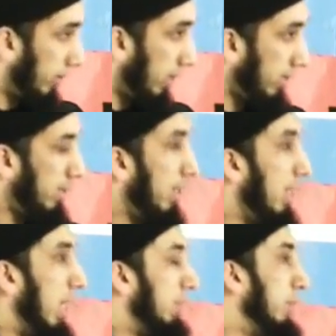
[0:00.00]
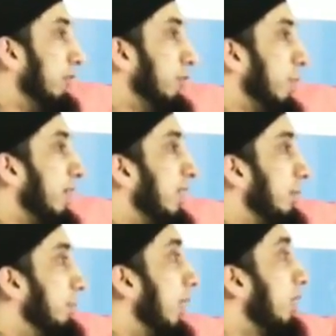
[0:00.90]
over us, and we've spent
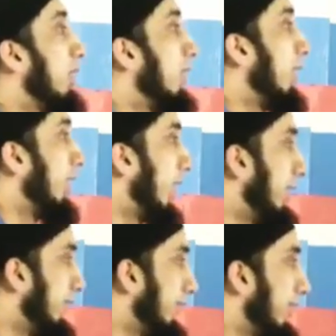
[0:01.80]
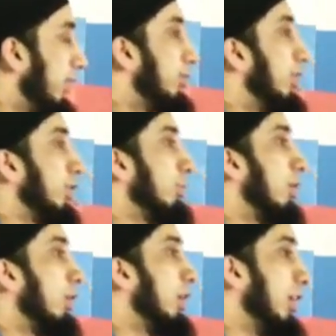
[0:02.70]
the bulk of our life
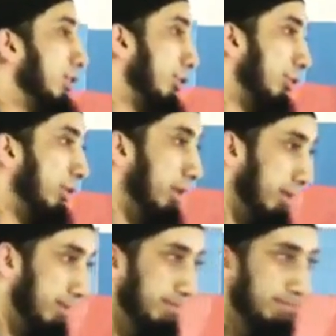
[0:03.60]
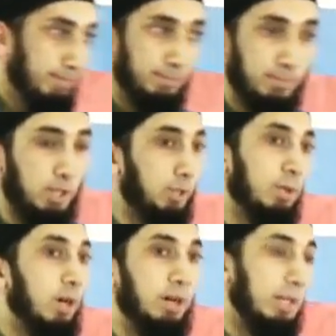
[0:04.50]
disregarding his authority,
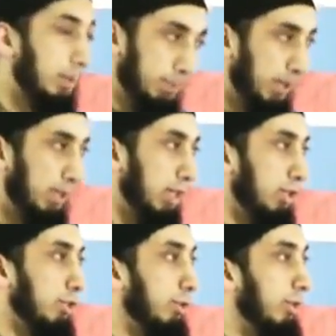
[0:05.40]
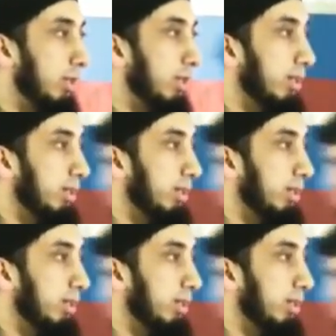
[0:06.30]
disregarding completely his authority.